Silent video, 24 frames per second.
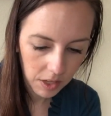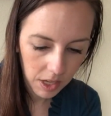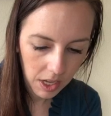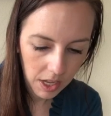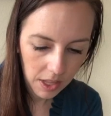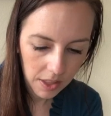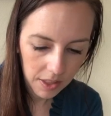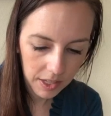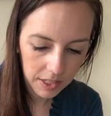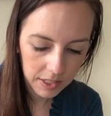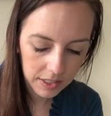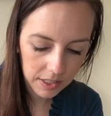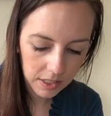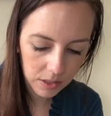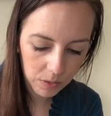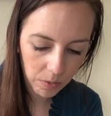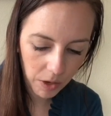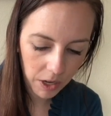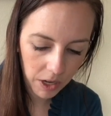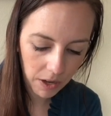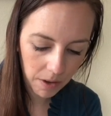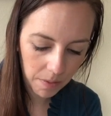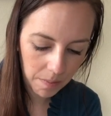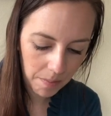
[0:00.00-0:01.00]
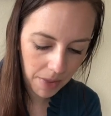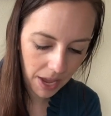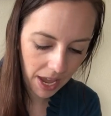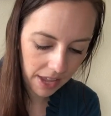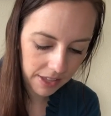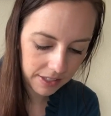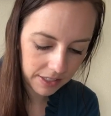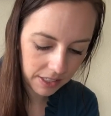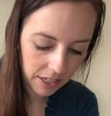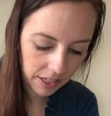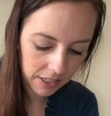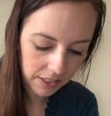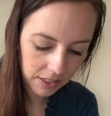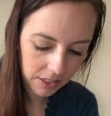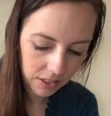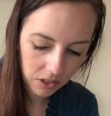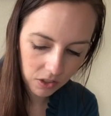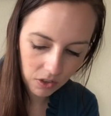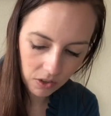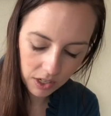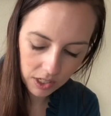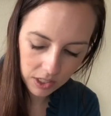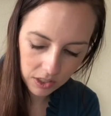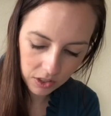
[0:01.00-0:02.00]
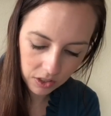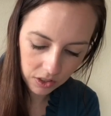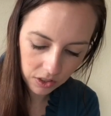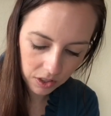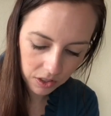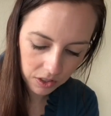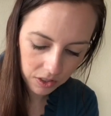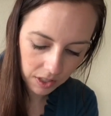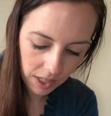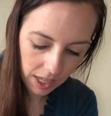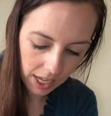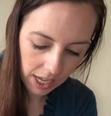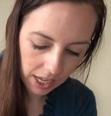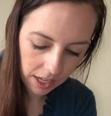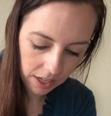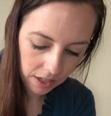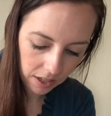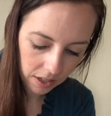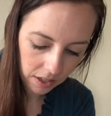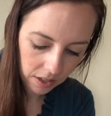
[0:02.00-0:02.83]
this is what your math test is going to look like.